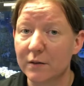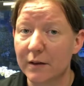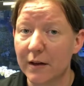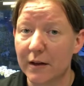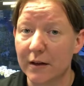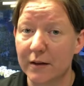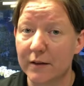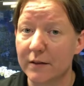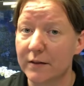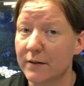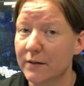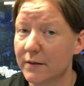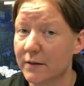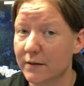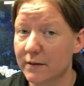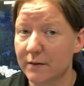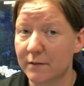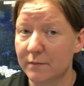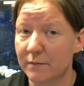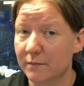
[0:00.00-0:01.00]
And
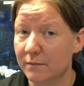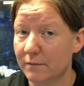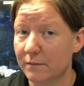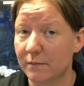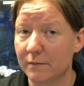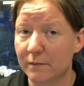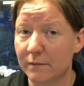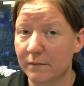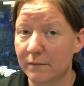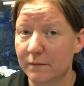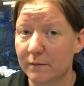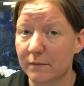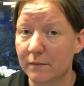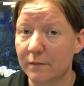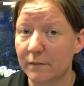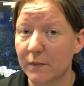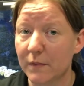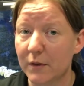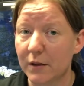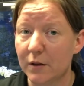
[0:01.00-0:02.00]

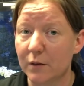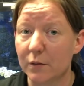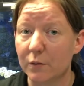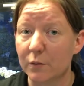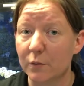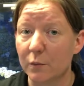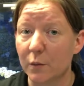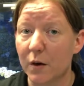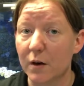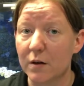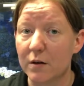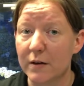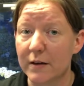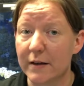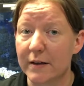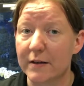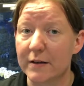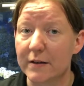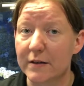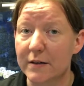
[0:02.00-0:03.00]
you know, water
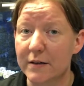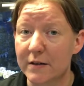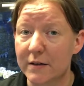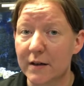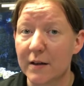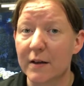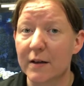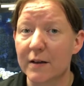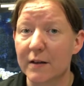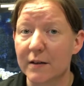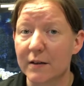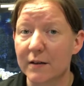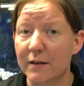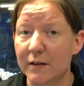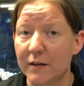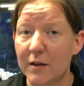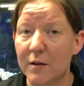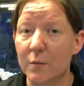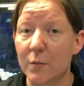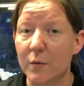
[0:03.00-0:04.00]
is
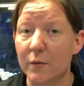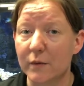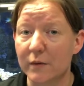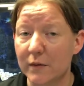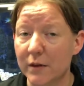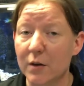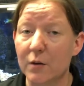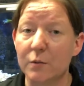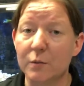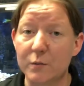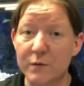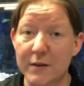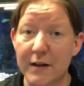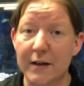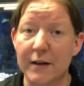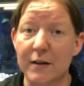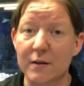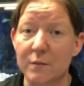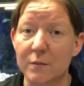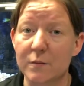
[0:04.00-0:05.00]
the, you know,
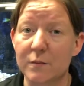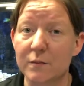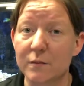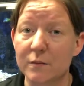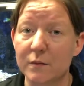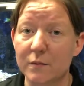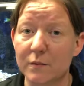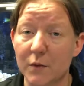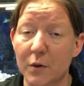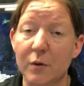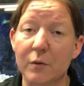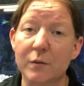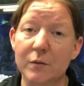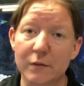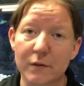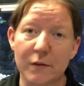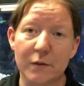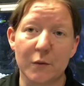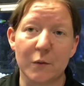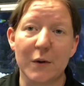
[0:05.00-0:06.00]
second, well,
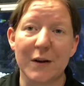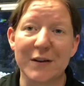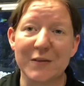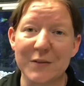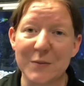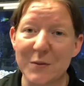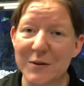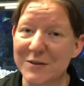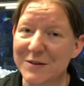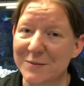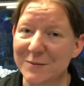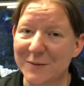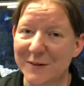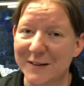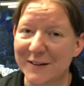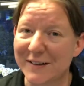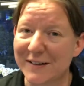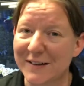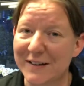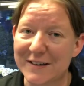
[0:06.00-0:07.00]
one of the most
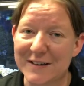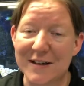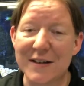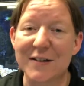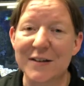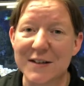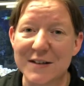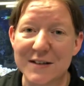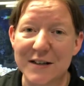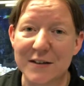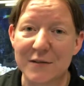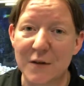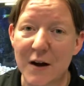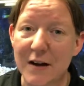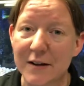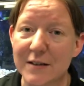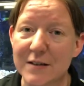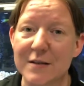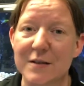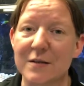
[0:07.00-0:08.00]
important things. I know I said
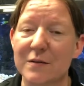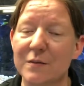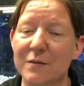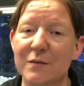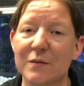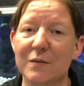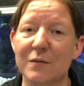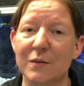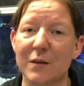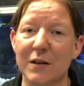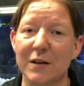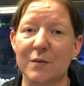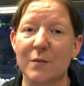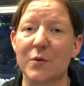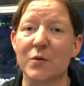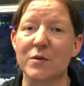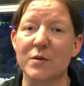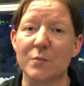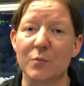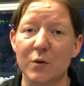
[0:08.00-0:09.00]
rock is the one of the
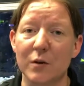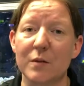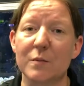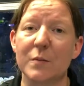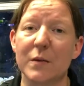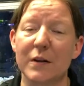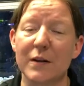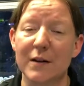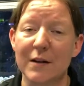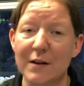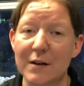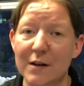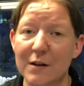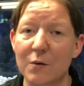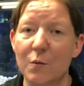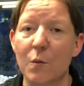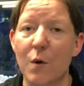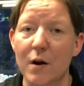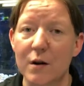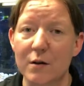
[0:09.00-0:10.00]
most important, but
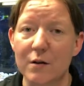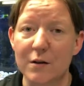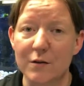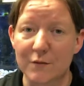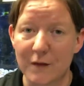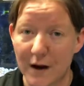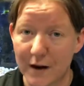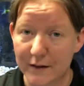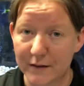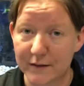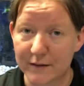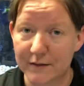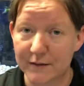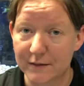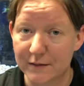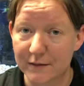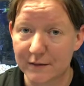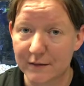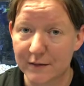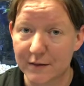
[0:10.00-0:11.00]
water and rock,
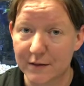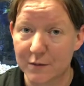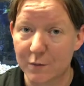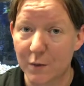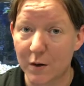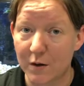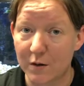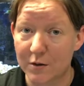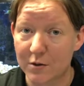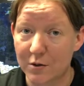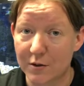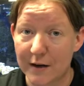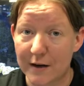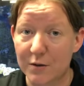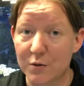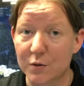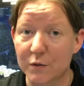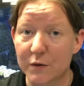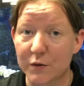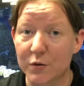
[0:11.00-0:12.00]
because water is your
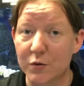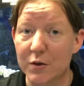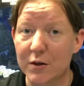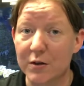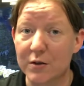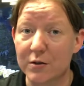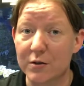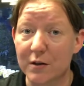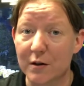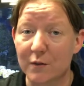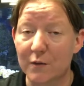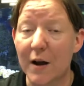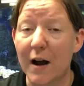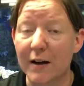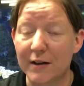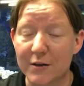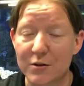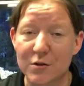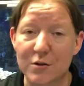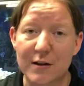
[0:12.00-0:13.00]
natural filtration, or
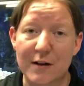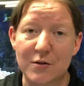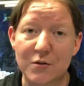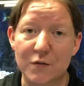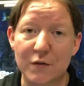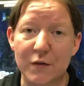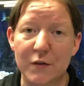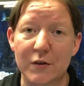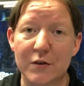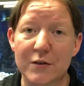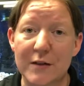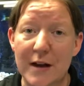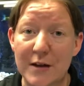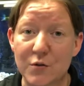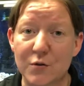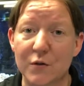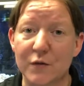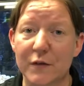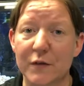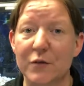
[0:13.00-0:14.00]
rock is your
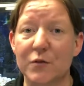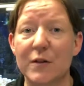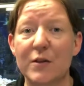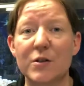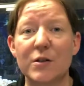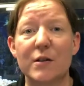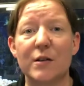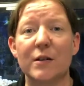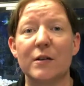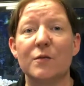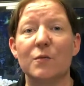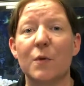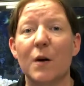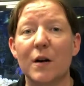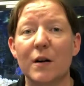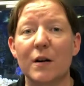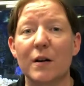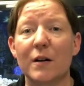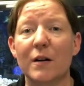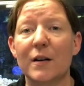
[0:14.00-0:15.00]
natural filtration, and
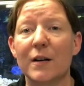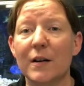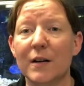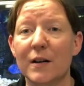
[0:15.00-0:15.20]
water